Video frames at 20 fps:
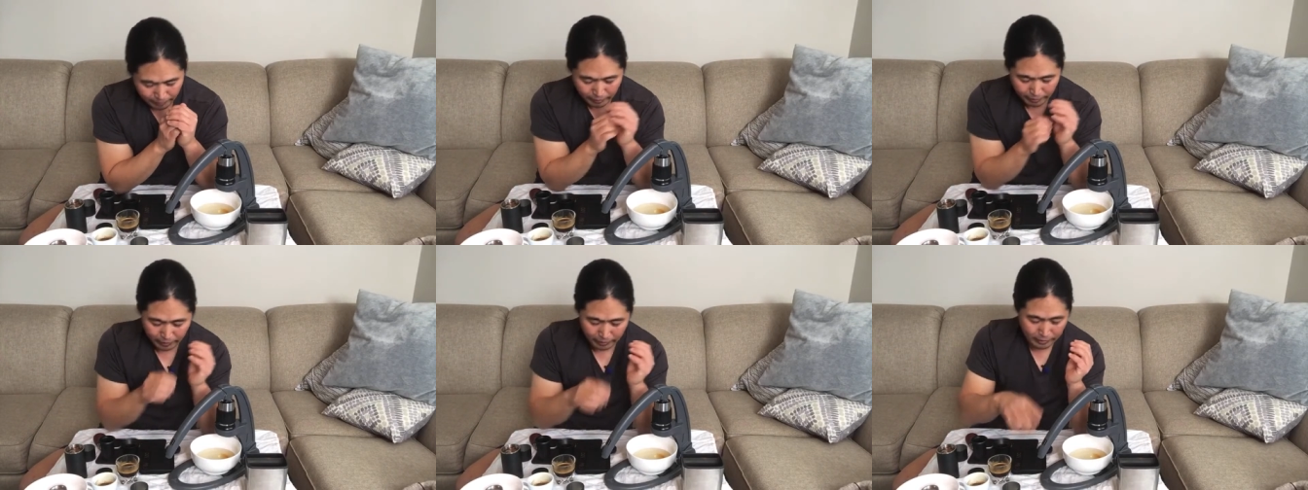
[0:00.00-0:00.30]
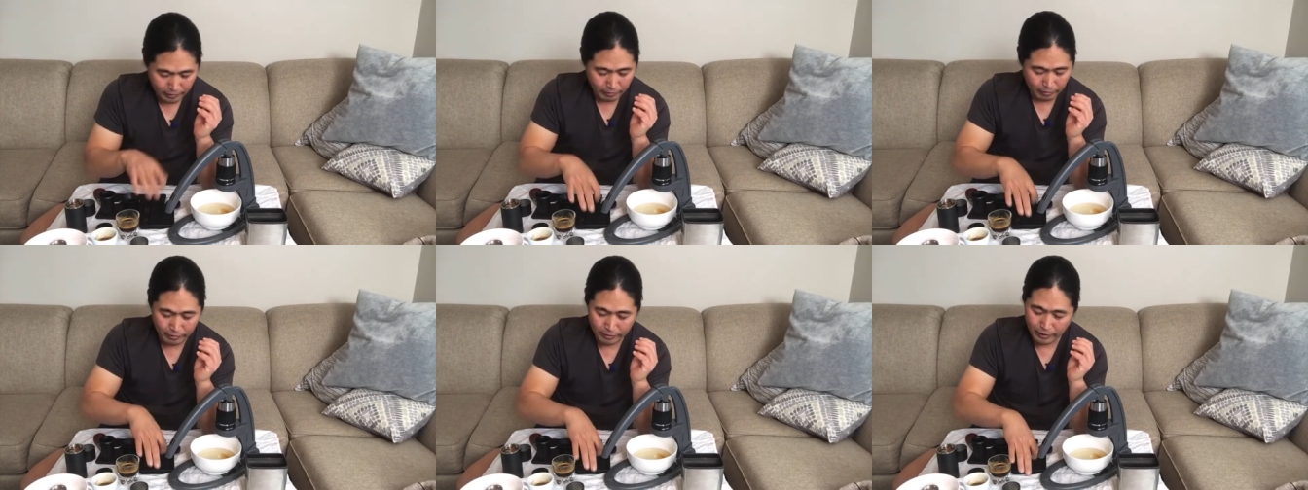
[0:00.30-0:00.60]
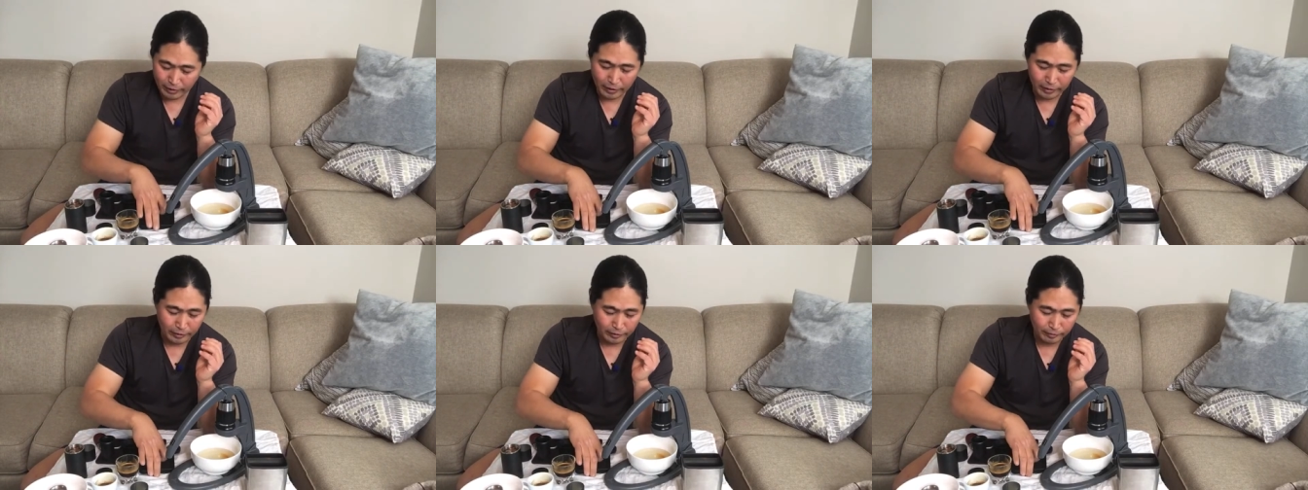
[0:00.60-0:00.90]
And
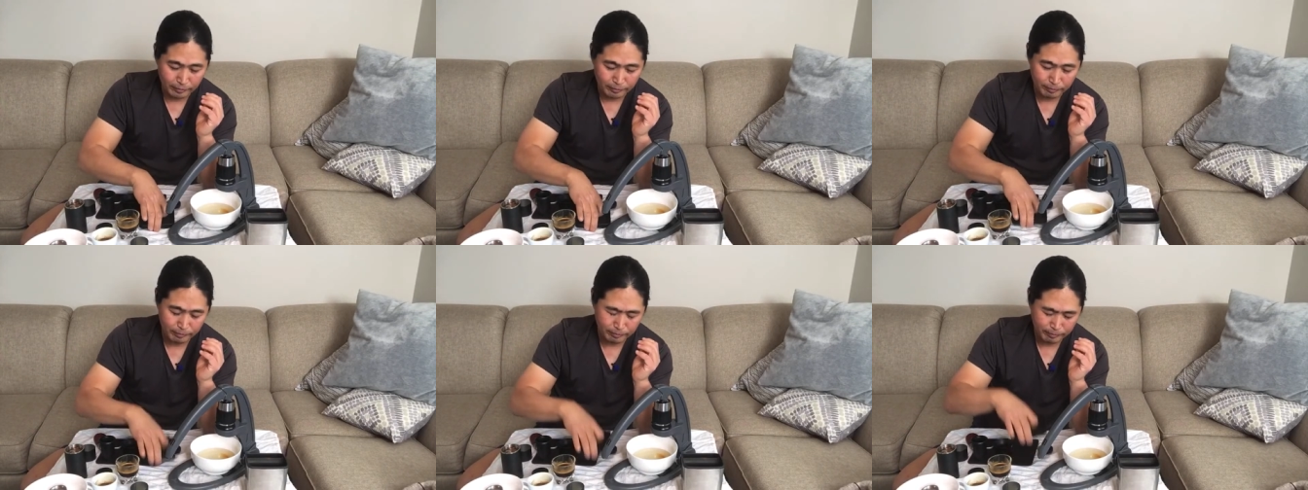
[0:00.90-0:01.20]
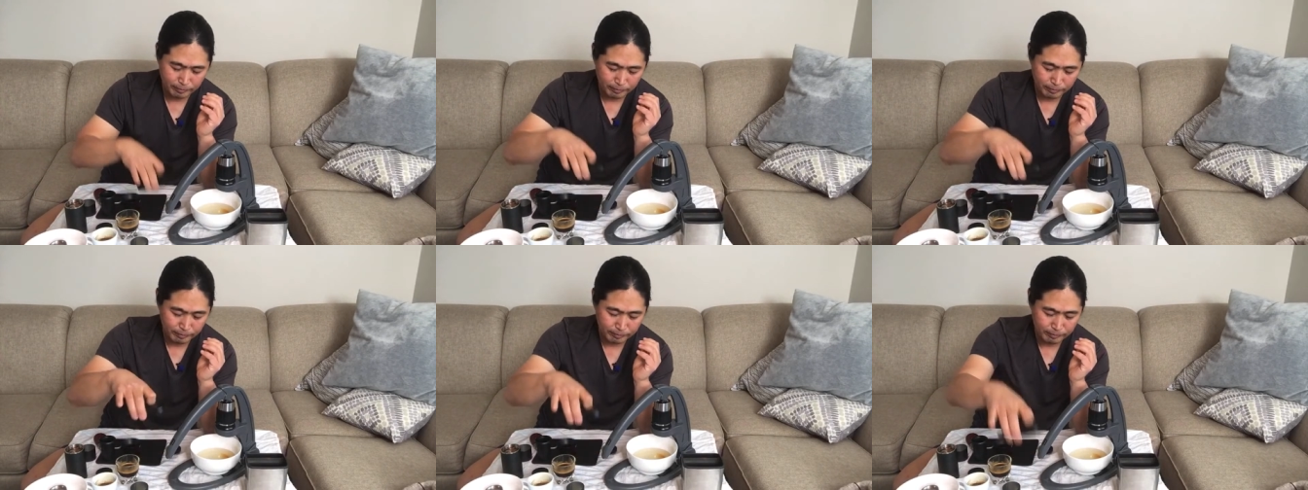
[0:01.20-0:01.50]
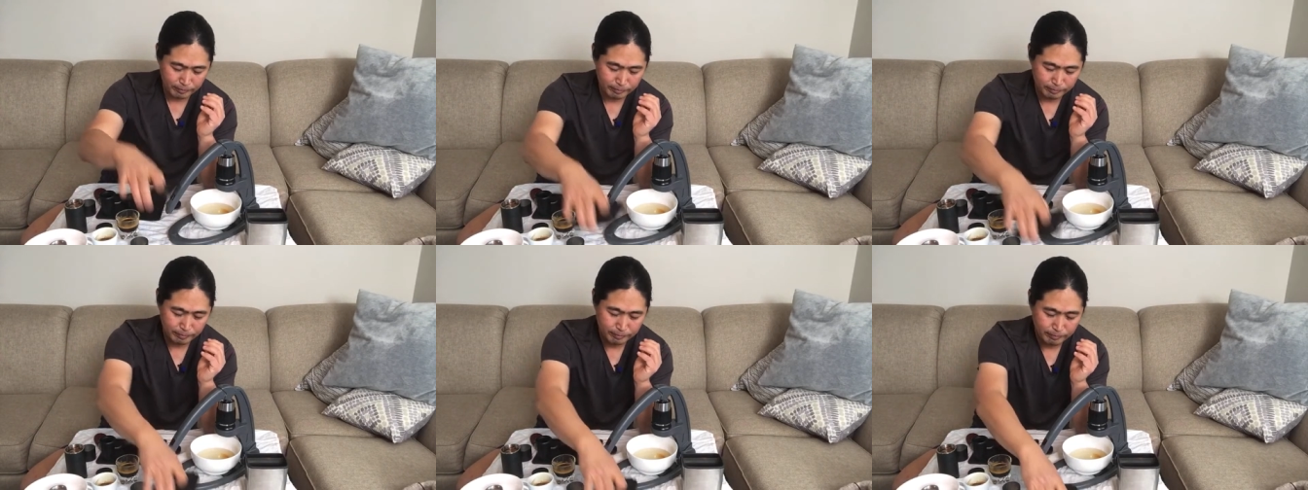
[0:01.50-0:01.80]
again,
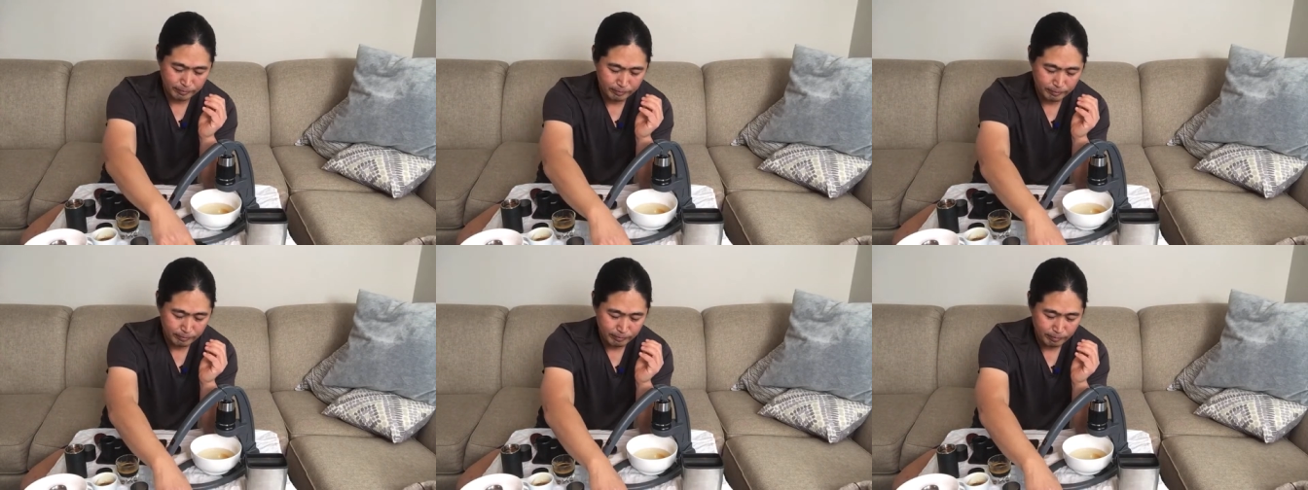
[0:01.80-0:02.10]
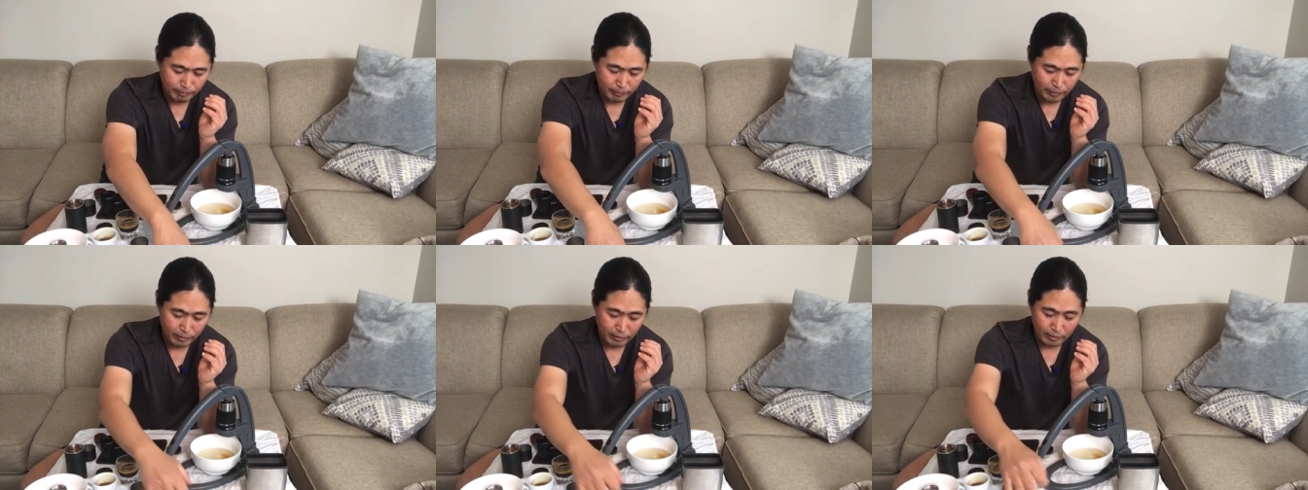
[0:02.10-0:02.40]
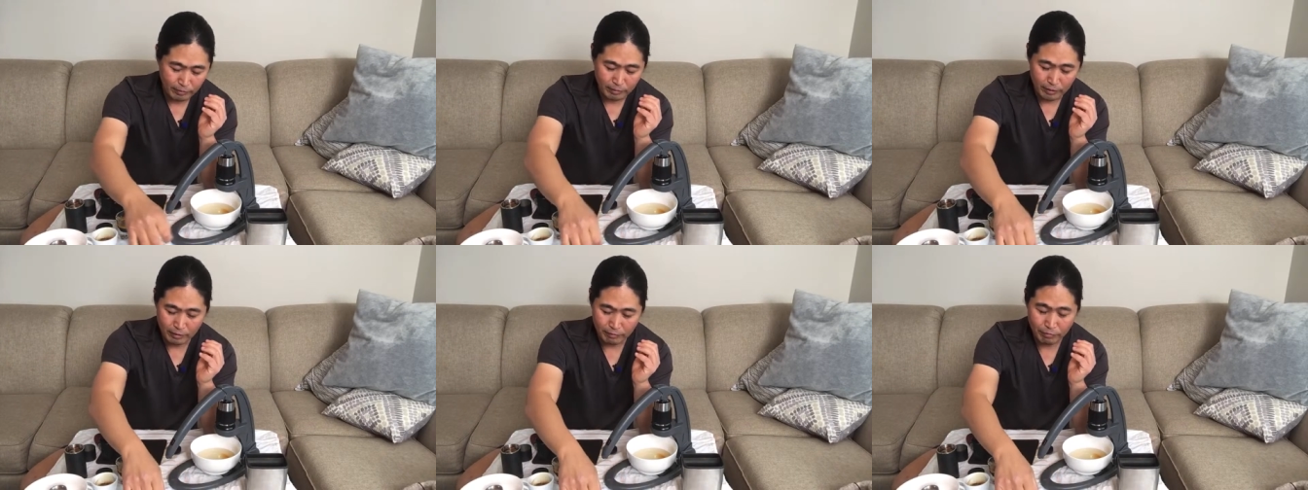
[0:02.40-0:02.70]

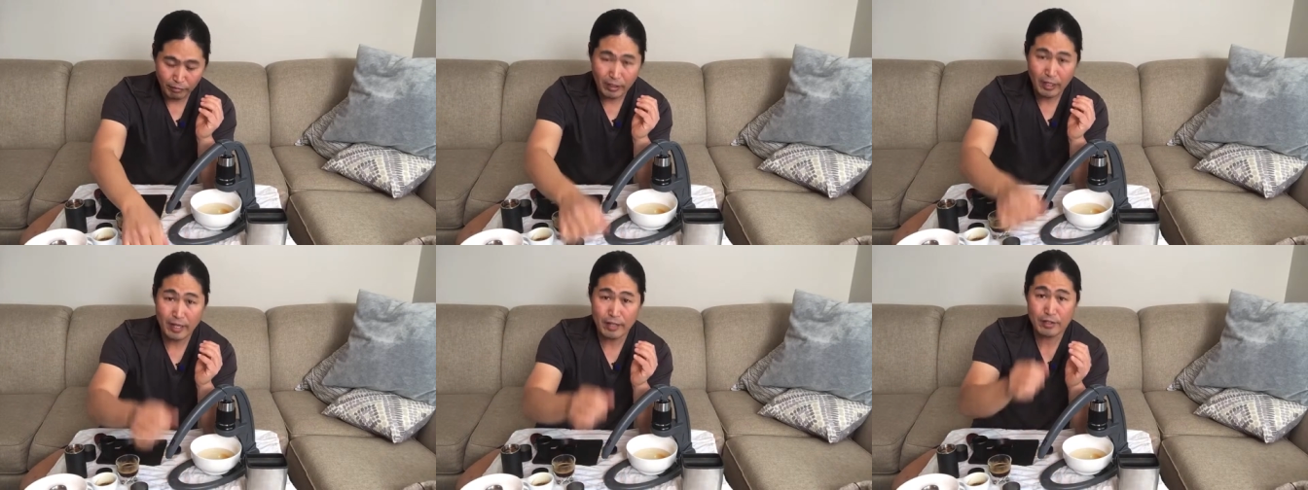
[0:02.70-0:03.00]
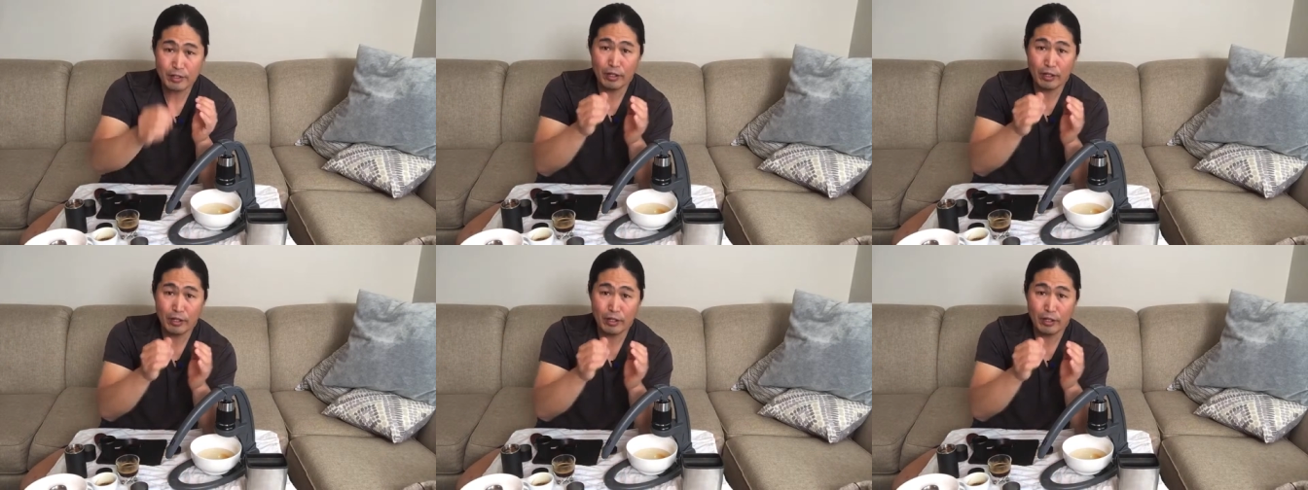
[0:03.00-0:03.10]
if, if you guys